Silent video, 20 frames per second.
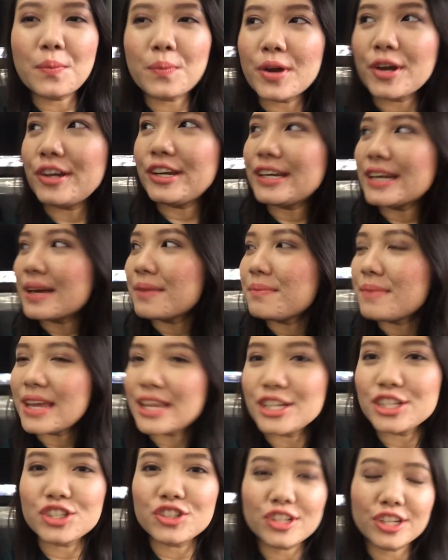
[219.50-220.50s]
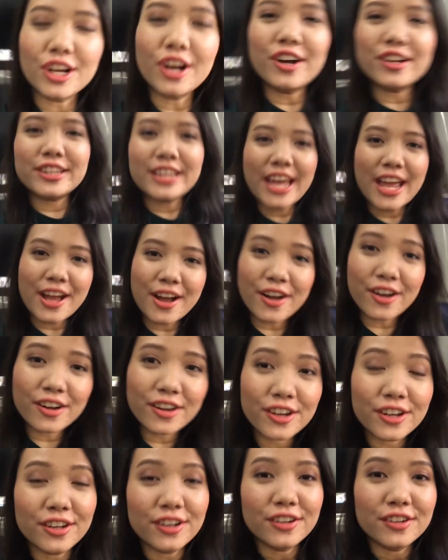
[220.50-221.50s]
Marina Mandarin Hotel
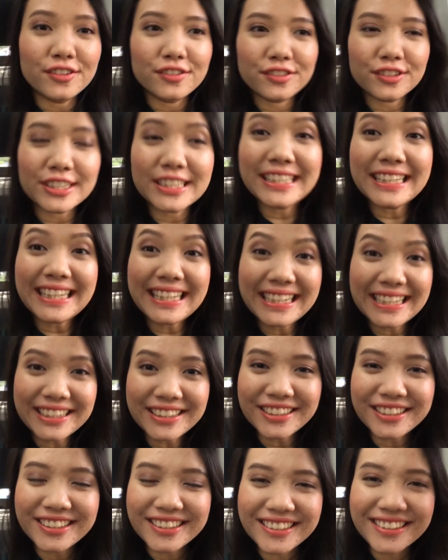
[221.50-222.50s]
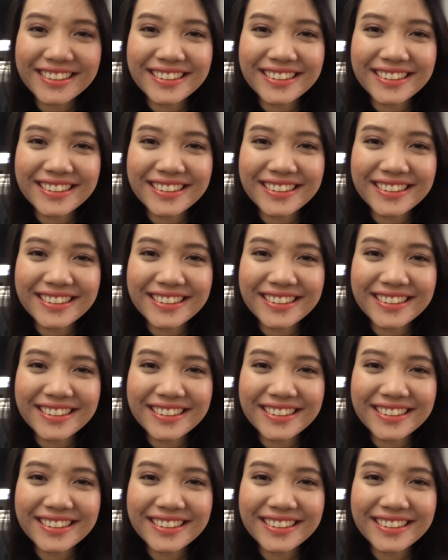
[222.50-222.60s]
for dinner.